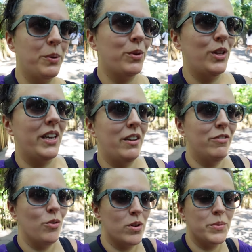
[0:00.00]
we were looking
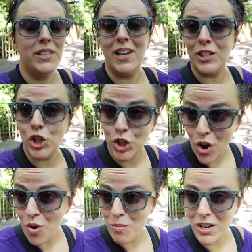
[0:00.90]
for. We saw
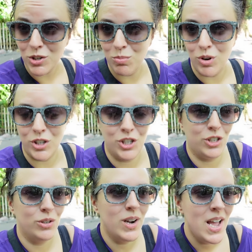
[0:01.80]
so much more
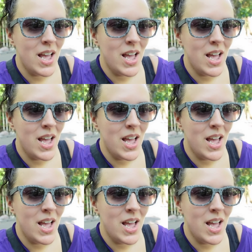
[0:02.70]
too.